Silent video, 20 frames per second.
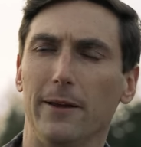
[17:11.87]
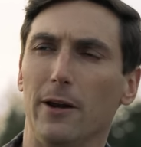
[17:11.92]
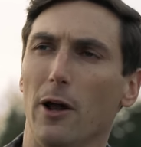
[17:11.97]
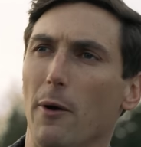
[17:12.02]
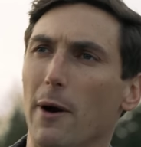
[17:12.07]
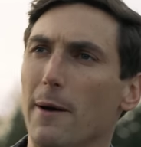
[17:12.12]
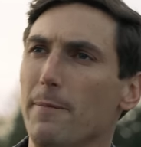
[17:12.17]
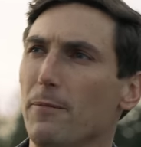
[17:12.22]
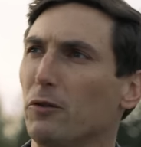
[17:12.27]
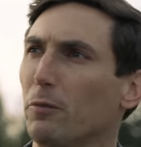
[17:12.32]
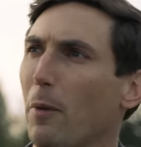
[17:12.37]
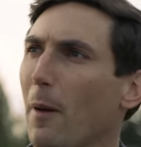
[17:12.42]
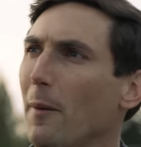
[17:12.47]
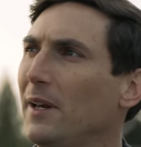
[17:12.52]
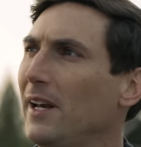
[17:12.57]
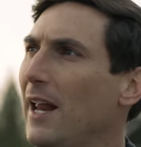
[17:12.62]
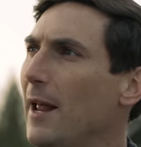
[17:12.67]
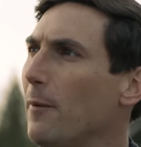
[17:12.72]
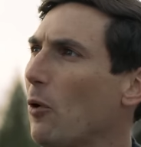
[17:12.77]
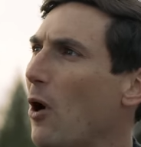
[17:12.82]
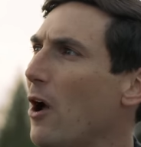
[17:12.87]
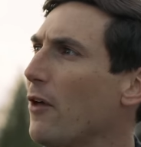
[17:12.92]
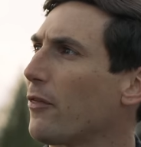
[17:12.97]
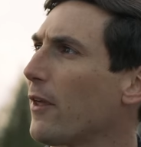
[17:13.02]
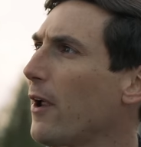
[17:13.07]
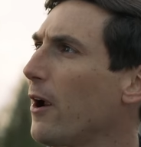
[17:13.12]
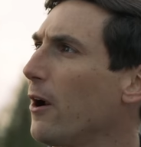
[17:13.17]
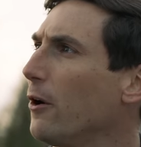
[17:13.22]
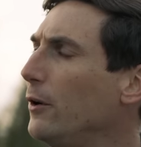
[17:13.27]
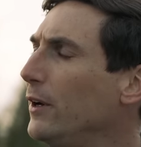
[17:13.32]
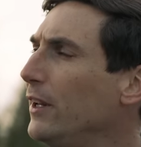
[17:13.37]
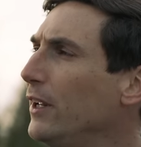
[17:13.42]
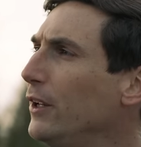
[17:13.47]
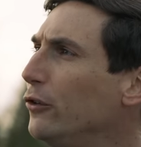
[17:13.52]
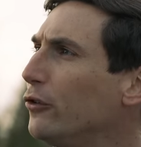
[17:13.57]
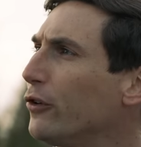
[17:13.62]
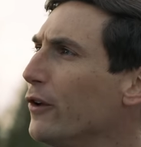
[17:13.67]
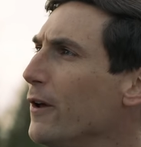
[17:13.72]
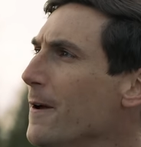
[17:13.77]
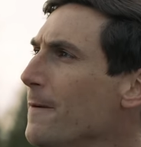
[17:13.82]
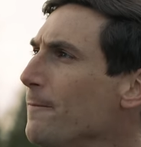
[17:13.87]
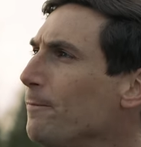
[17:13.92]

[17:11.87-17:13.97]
You know what? There's probably a neighbor out there who needs